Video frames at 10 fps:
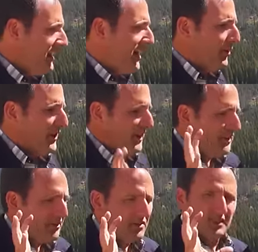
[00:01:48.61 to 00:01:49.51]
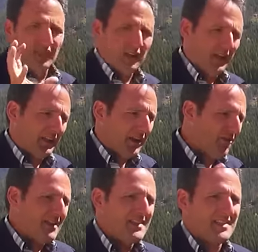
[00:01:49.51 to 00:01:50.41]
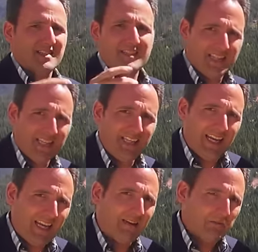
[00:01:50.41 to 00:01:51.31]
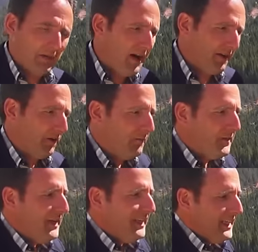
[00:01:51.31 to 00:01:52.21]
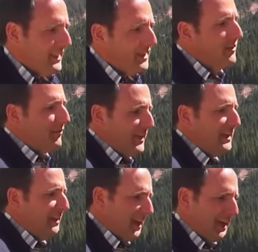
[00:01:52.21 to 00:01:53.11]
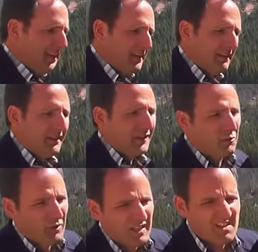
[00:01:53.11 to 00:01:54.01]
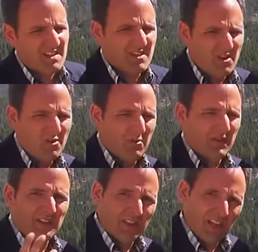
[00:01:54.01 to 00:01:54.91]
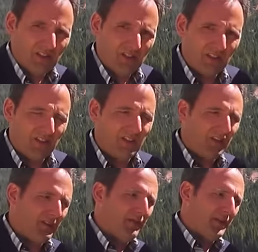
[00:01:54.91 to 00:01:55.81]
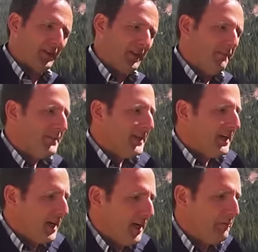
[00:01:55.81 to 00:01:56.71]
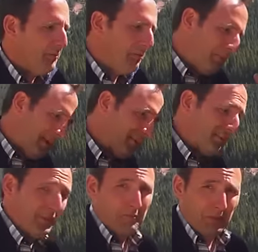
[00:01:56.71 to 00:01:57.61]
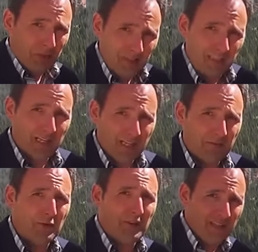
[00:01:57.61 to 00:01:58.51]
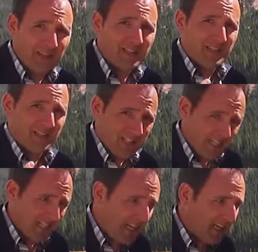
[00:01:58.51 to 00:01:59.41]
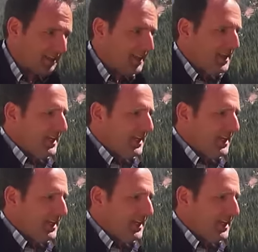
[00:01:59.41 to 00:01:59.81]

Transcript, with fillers: Now, here's the thing. There is a T eight model in the V ninety. There was no discussion of the, uh, basically the plug-in hybrid that is the T eight